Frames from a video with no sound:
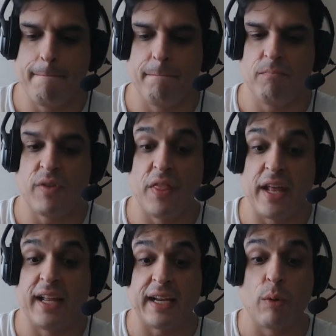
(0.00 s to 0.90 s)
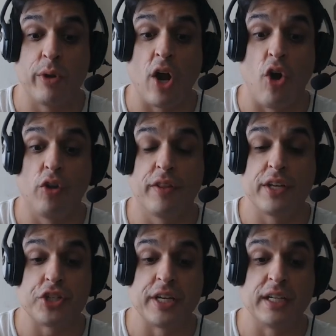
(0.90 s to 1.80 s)
And then, like, when all this
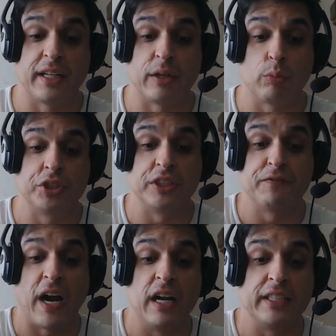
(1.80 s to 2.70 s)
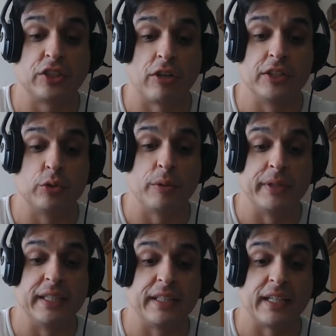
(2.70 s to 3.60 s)
shit, like, when she finally started to
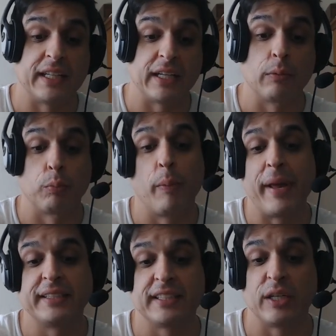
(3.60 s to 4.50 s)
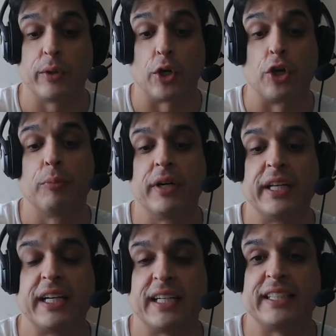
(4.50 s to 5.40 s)
admit that, like, basically when her money
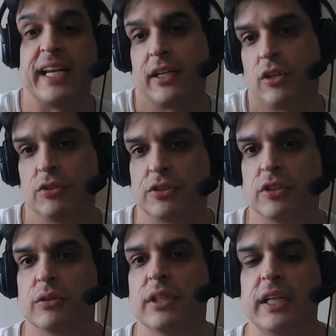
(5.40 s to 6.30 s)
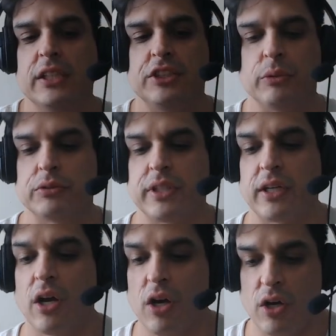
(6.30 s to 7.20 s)
got taken also, she was like,
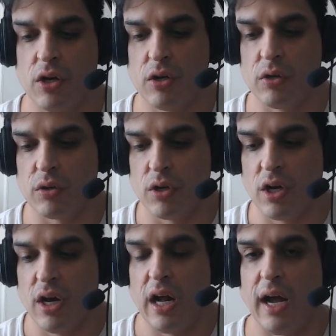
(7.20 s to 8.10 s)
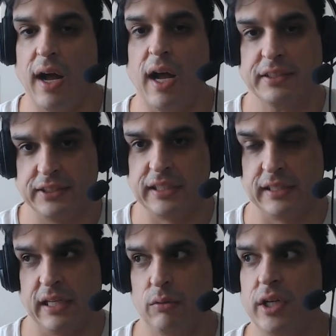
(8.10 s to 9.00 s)
oh, I see
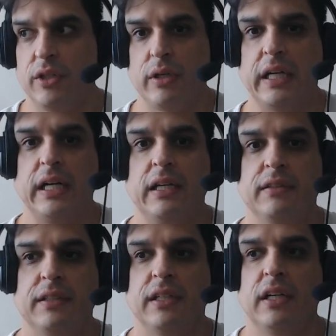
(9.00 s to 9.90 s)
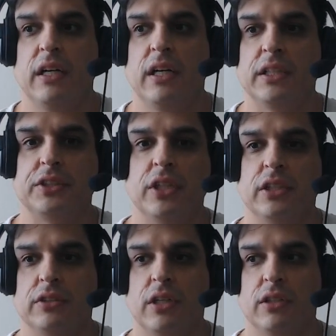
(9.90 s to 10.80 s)
now why you had a, a,
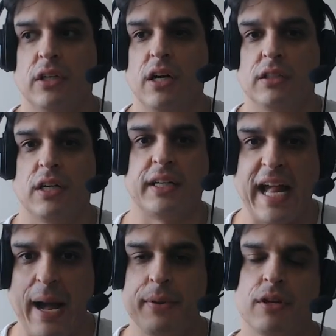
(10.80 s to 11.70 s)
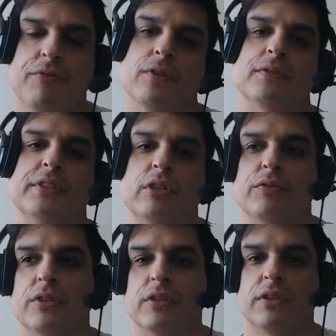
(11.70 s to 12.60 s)
a, a cabinet full of
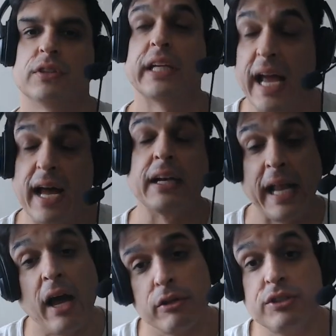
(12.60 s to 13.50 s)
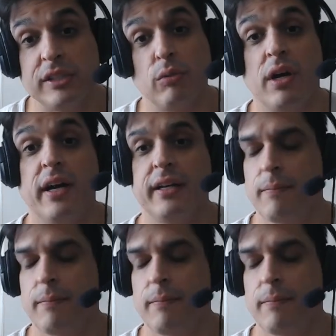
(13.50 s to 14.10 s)
silver. Yeah, now you see why?